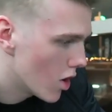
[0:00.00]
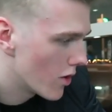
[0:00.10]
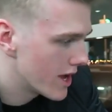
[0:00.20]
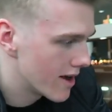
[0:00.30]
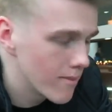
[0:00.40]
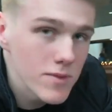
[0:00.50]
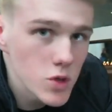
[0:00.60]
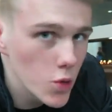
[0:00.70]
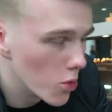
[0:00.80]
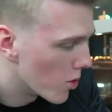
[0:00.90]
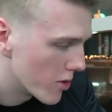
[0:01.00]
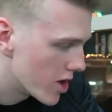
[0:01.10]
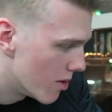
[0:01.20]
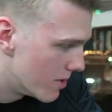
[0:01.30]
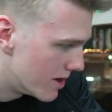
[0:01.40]
Oh yeah, Slowbro
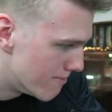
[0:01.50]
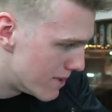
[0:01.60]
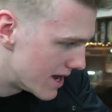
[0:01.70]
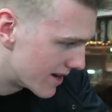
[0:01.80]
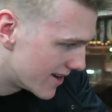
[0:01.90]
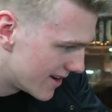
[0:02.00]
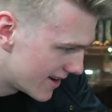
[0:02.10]
coming in big.